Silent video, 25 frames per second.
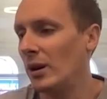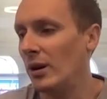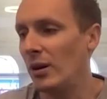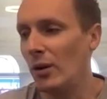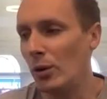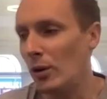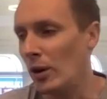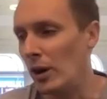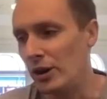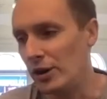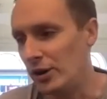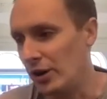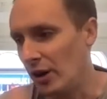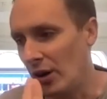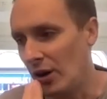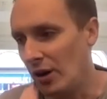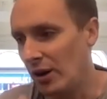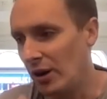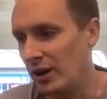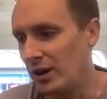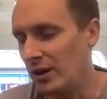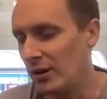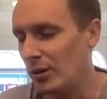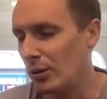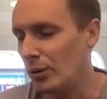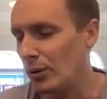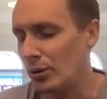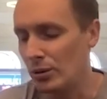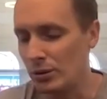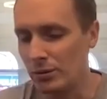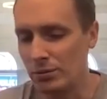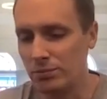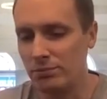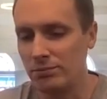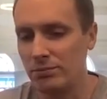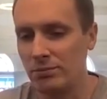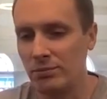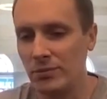or i die
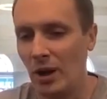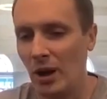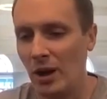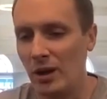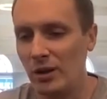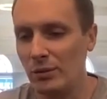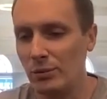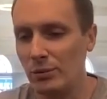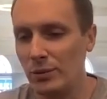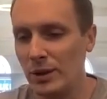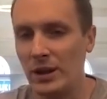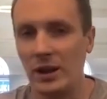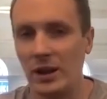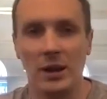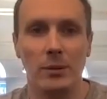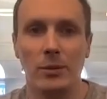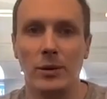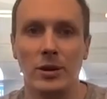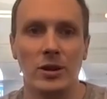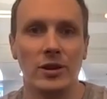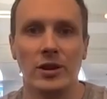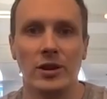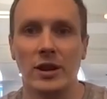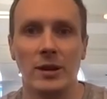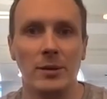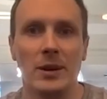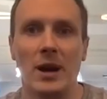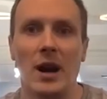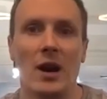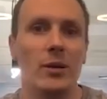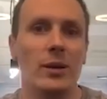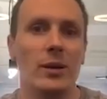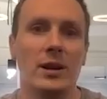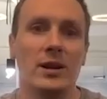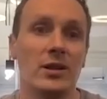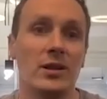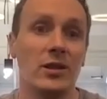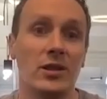or like we keep we just keep
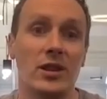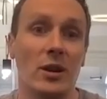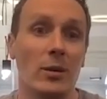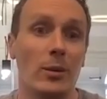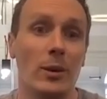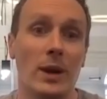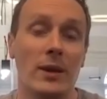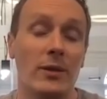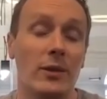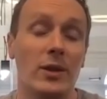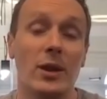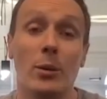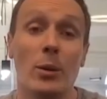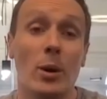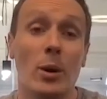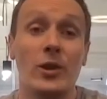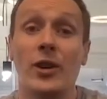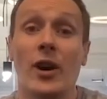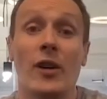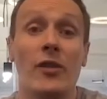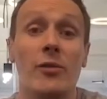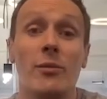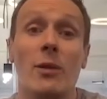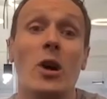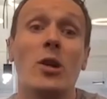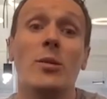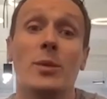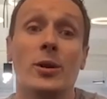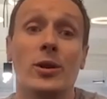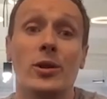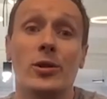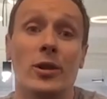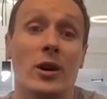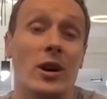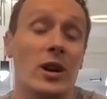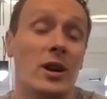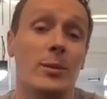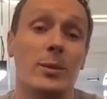going so when it, there were tough
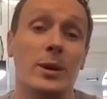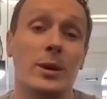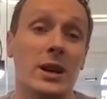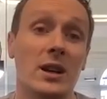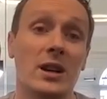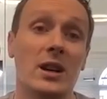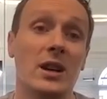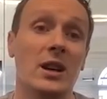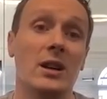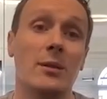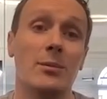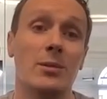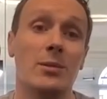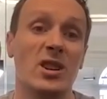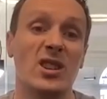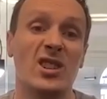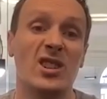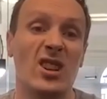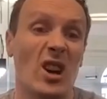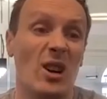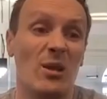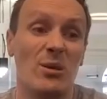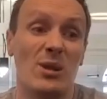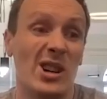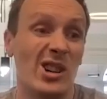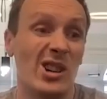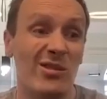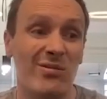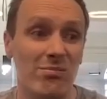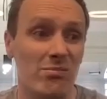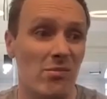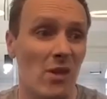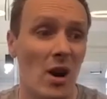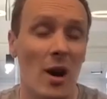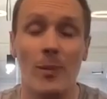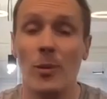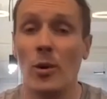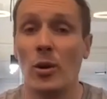moments right beginning, but it's like, well,
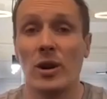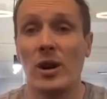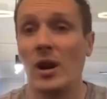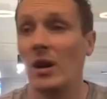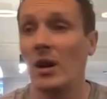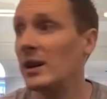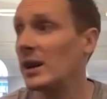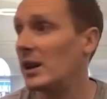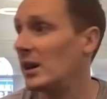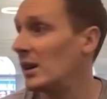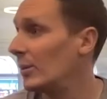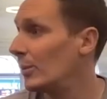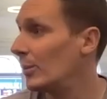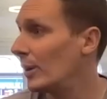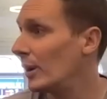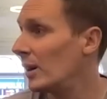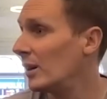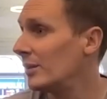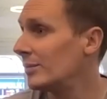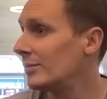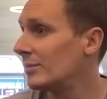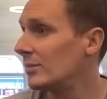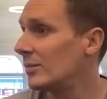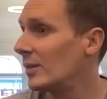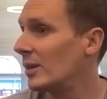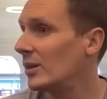I'm not going anywhere,